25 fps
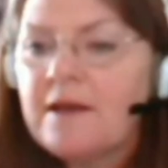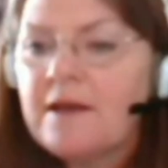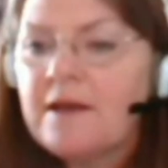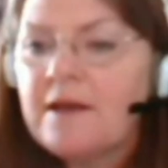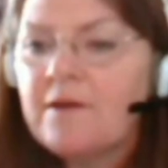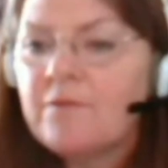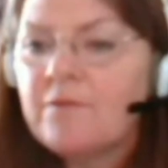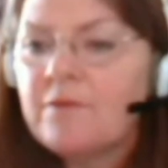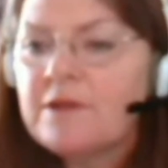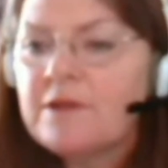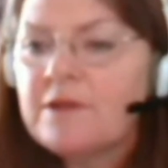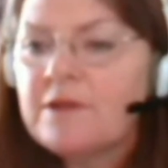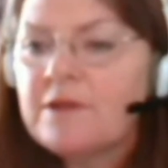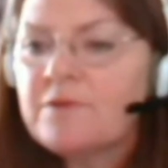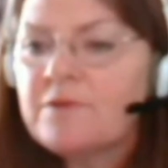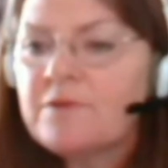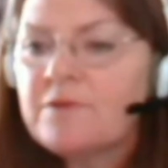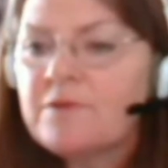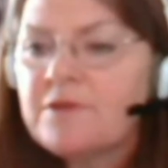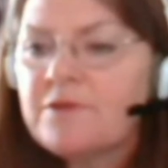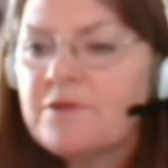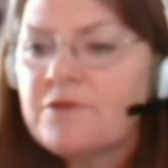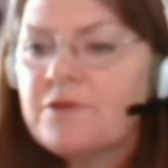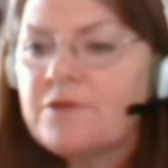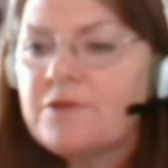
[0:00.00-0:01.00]
in which
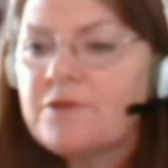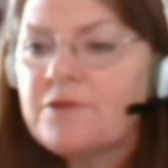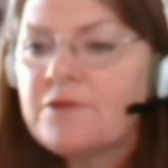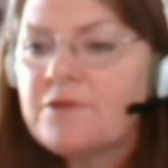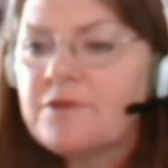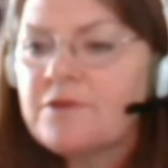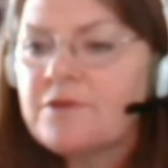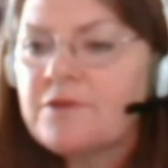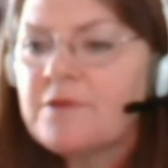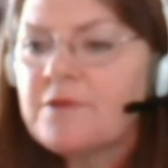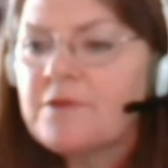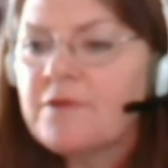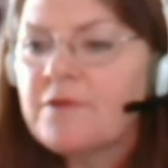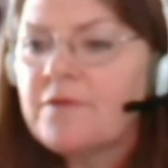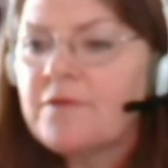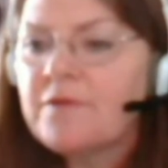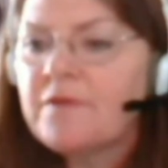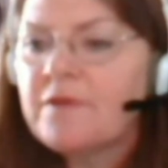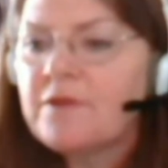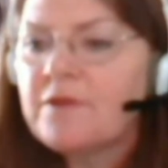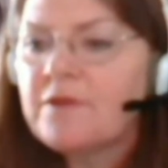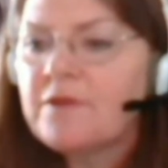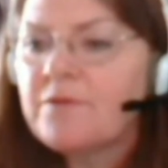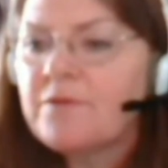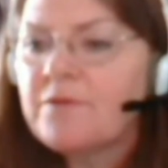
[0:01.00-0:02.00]
researchers observed
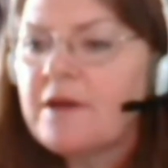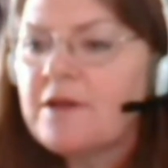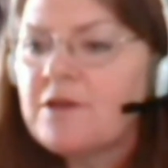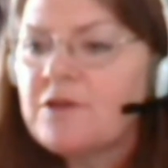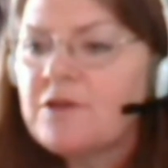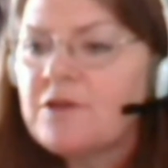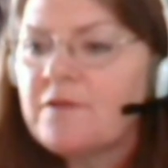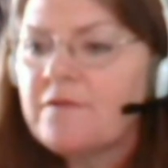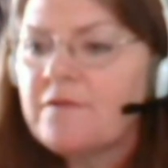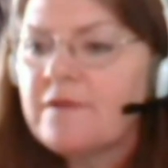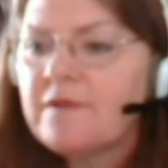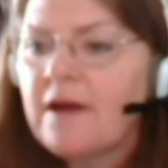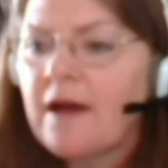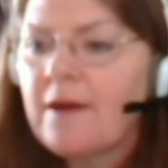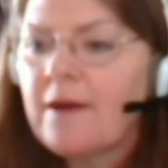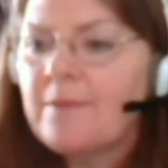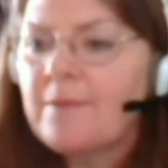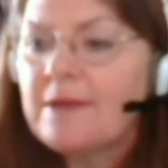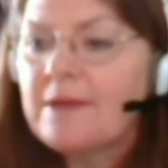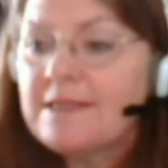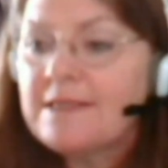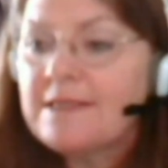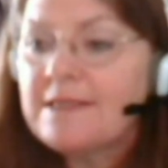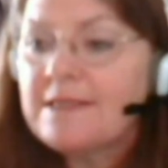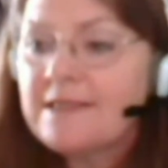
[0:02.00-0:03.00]
the duration of time in